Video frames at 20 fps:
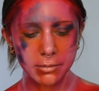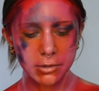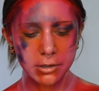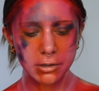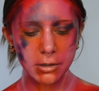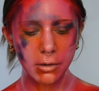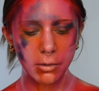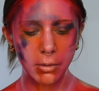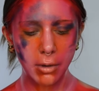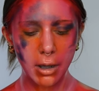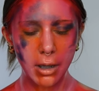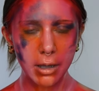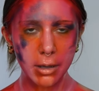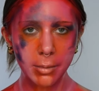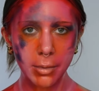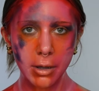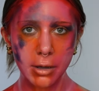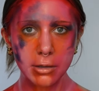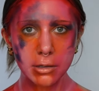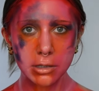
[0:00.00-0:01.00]
so I
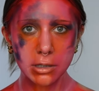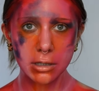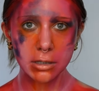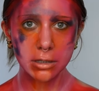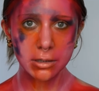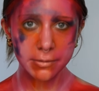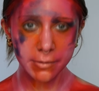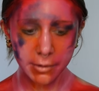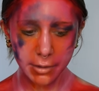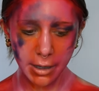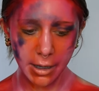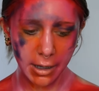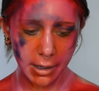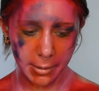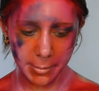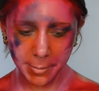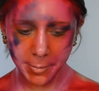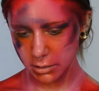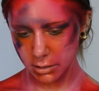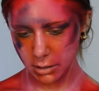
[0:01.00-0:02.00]
apologize for that.